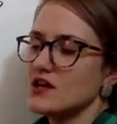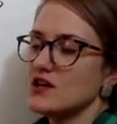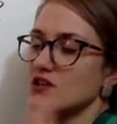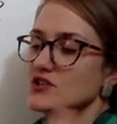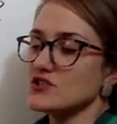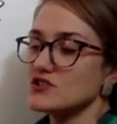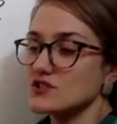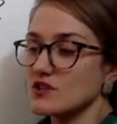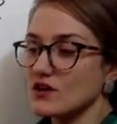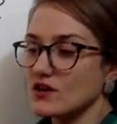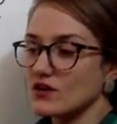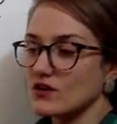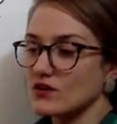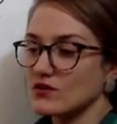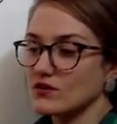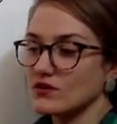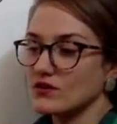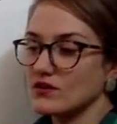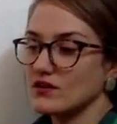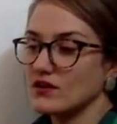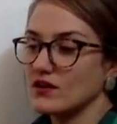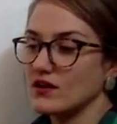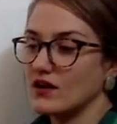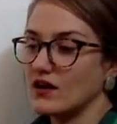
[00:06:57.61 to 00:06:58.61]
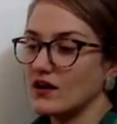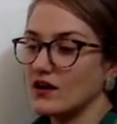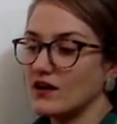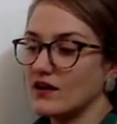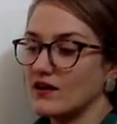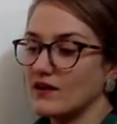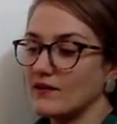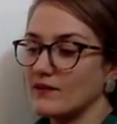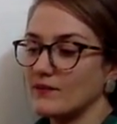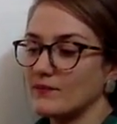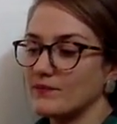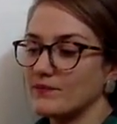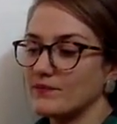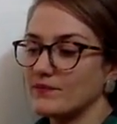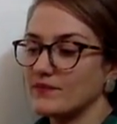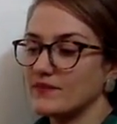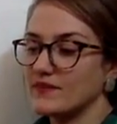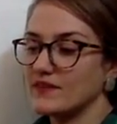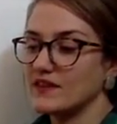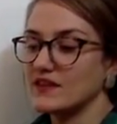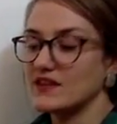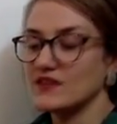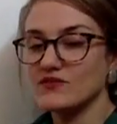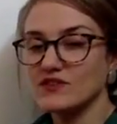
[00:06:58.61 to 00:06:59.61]
So
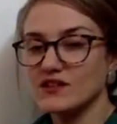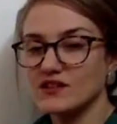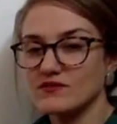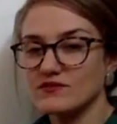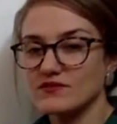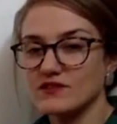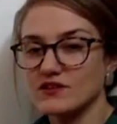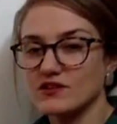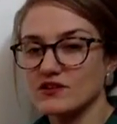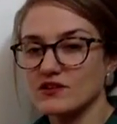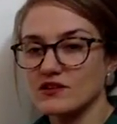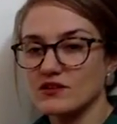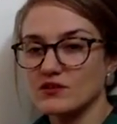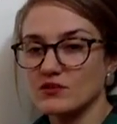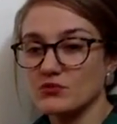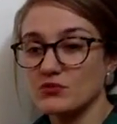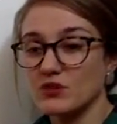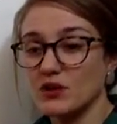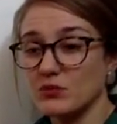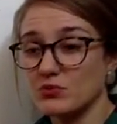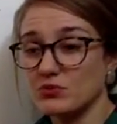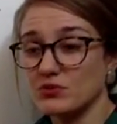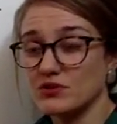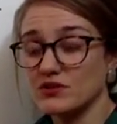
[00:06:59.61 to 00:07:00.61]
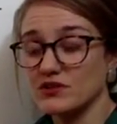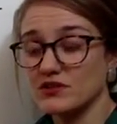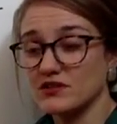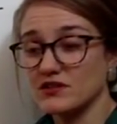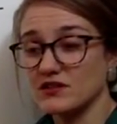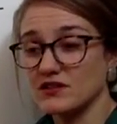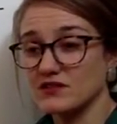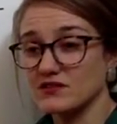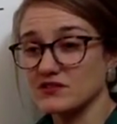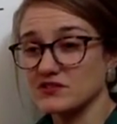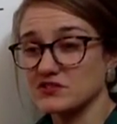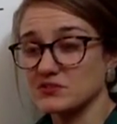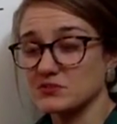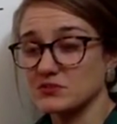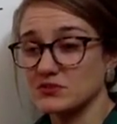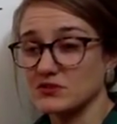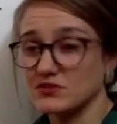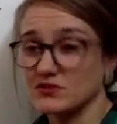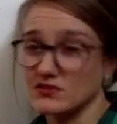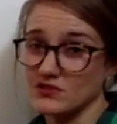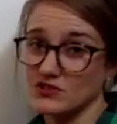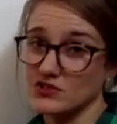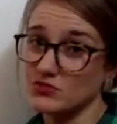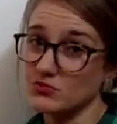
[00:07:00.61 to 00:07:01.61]
even if they're a pretty good English
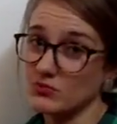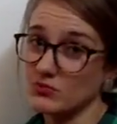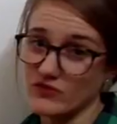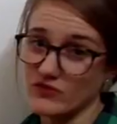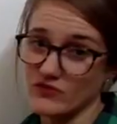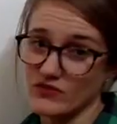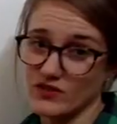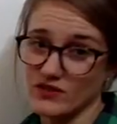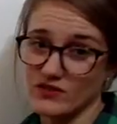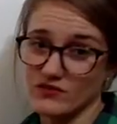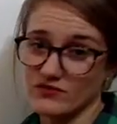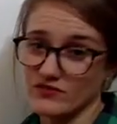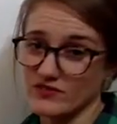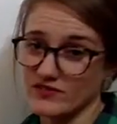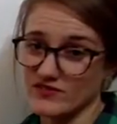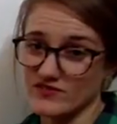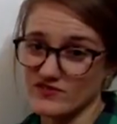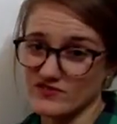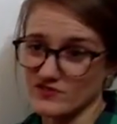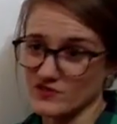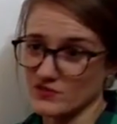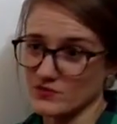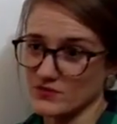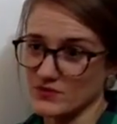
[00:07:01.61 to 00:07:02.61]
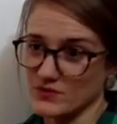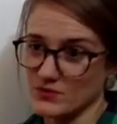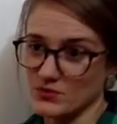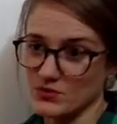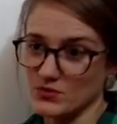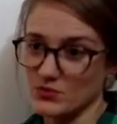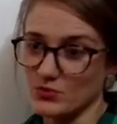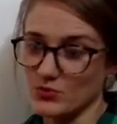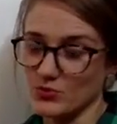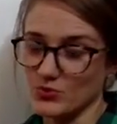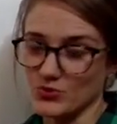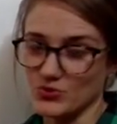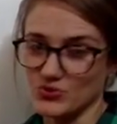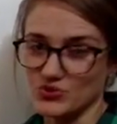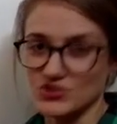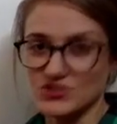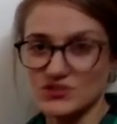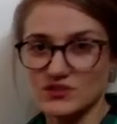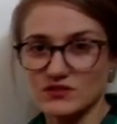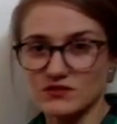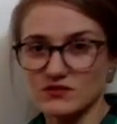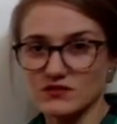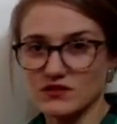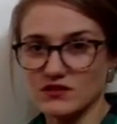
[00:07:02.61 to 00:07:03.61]
speaker, you find a phrasal verb that people
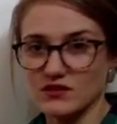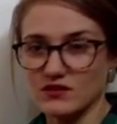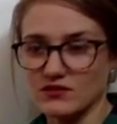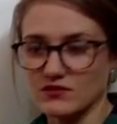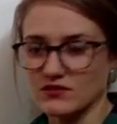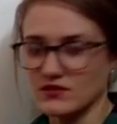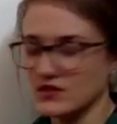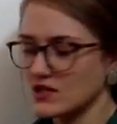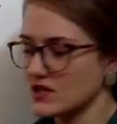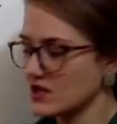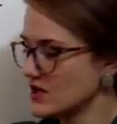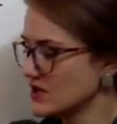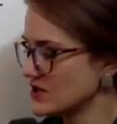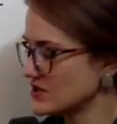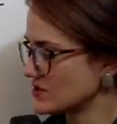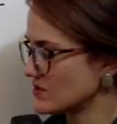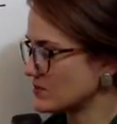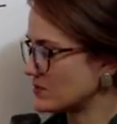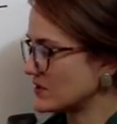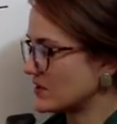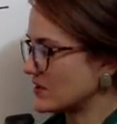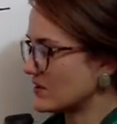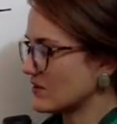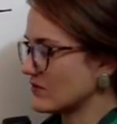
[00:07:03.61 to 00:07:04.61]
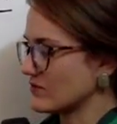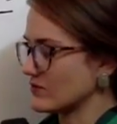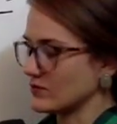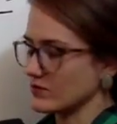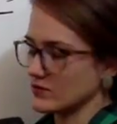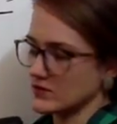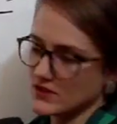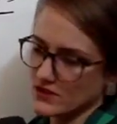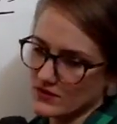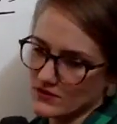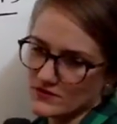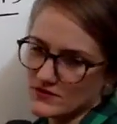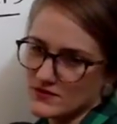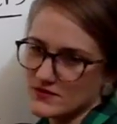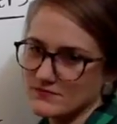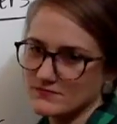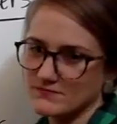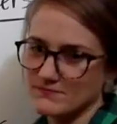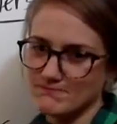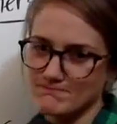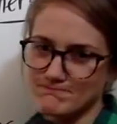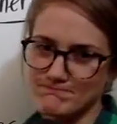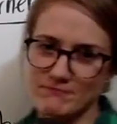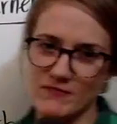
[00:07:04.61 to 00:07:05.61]
just don't know. So be careful with those.
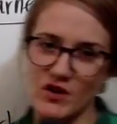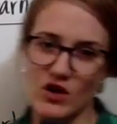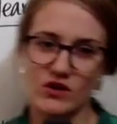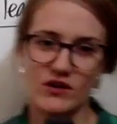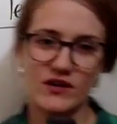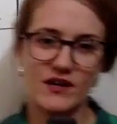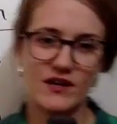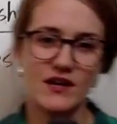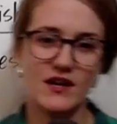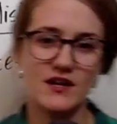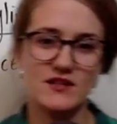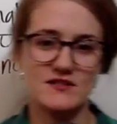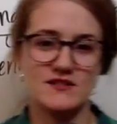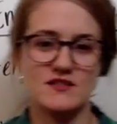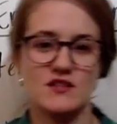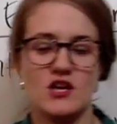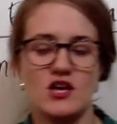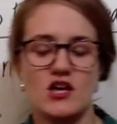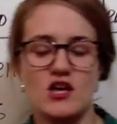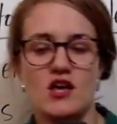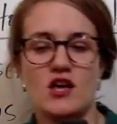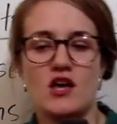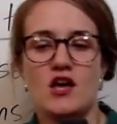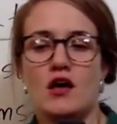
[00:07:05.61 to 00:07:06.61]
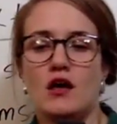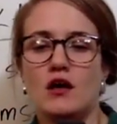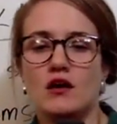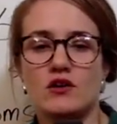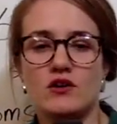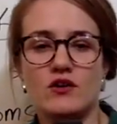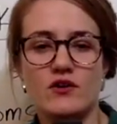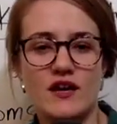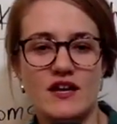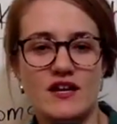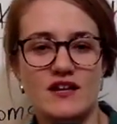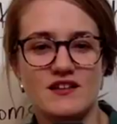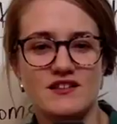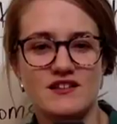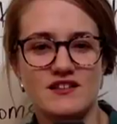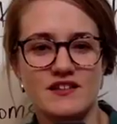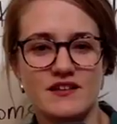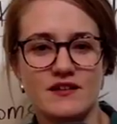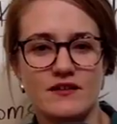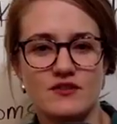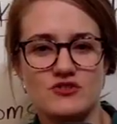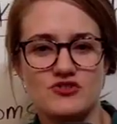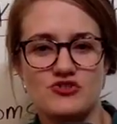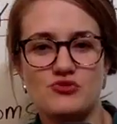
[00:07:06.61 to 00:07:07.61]
Okay, guys, go ahead and
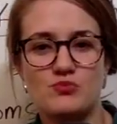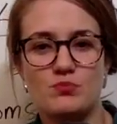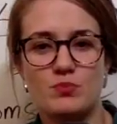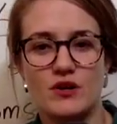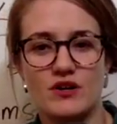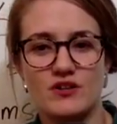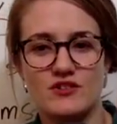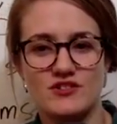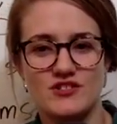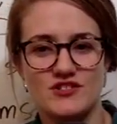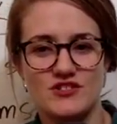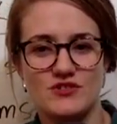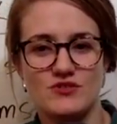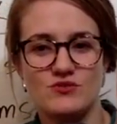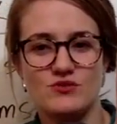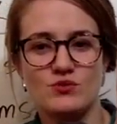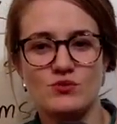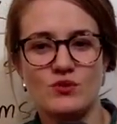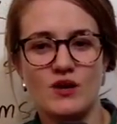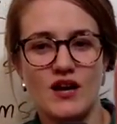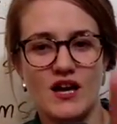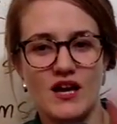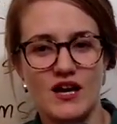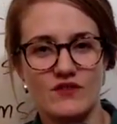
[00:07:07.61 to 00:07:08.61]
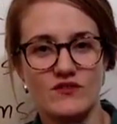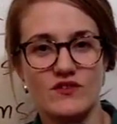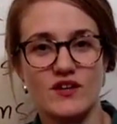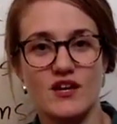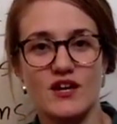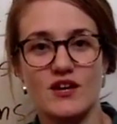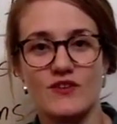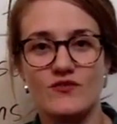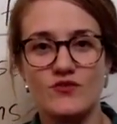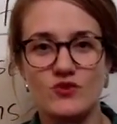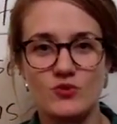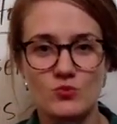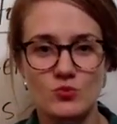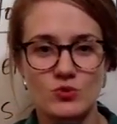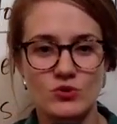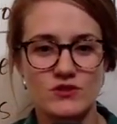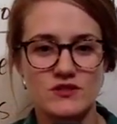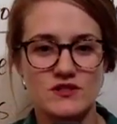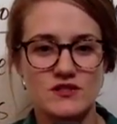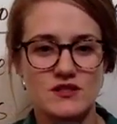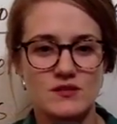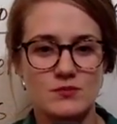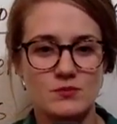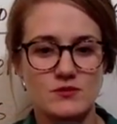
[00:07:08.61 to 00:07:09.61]
click to part 2. I've got a few more
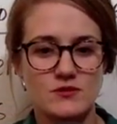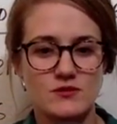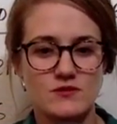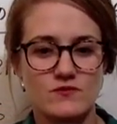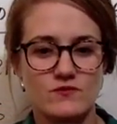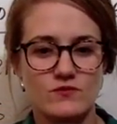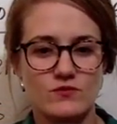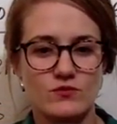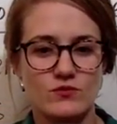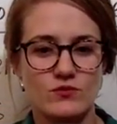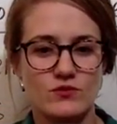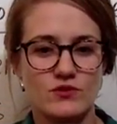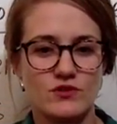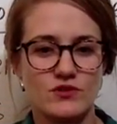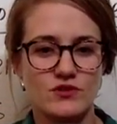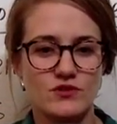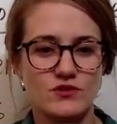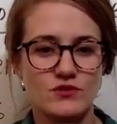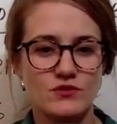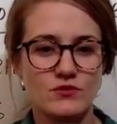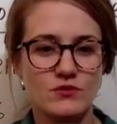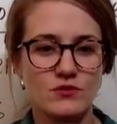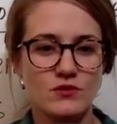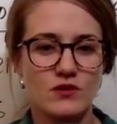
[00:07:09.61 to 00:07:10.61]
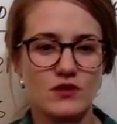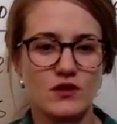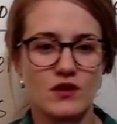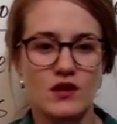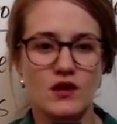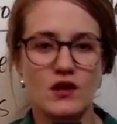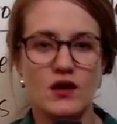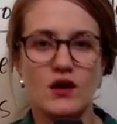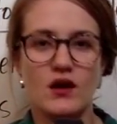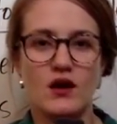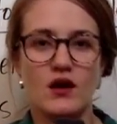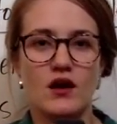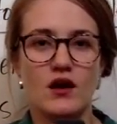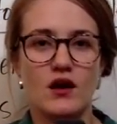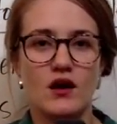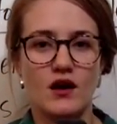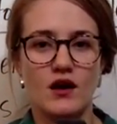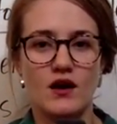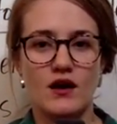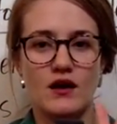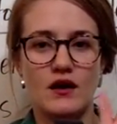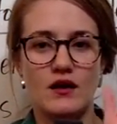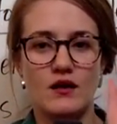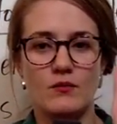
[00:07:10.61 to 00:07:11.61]
tips for you.
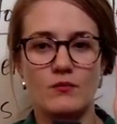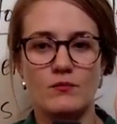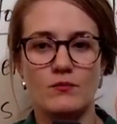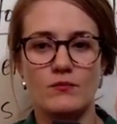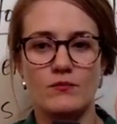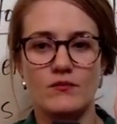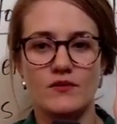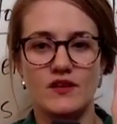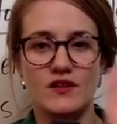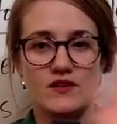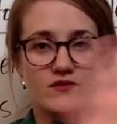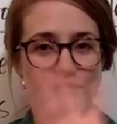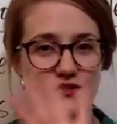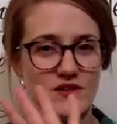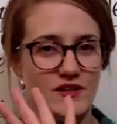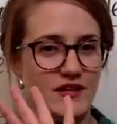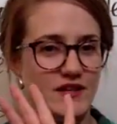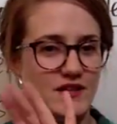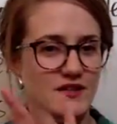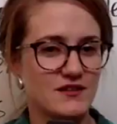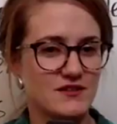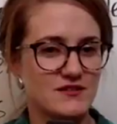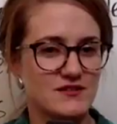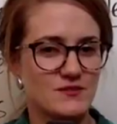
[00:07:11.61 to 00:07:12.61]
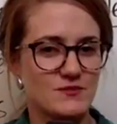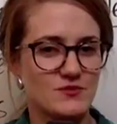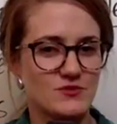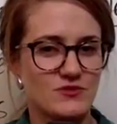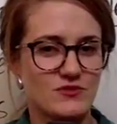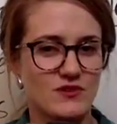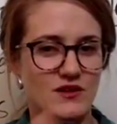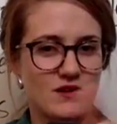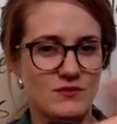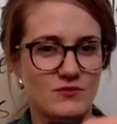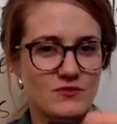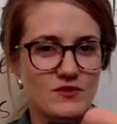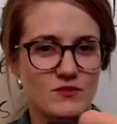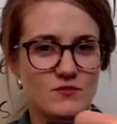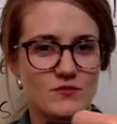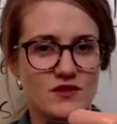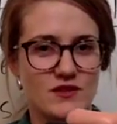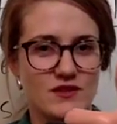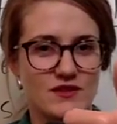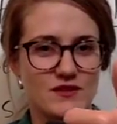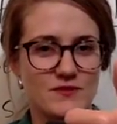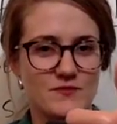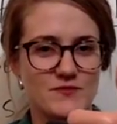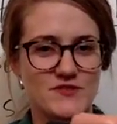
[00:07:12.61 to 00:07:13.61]
If you like it, subscribe, give me a
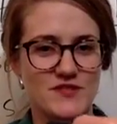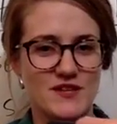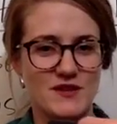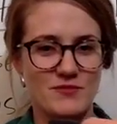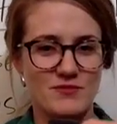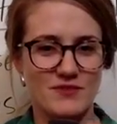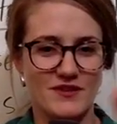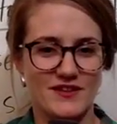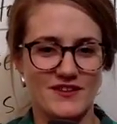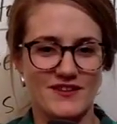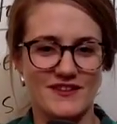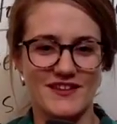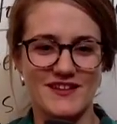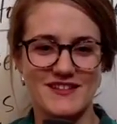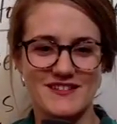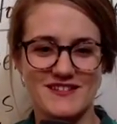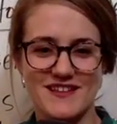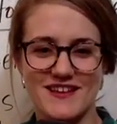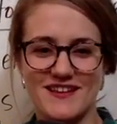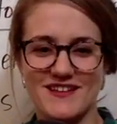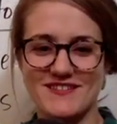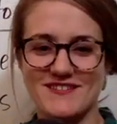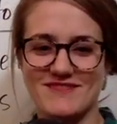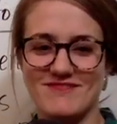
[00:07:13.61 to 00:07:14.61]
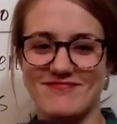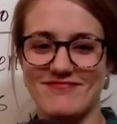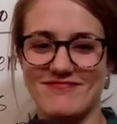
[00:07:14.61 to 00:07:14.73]
thumbs up. Thanks, guys.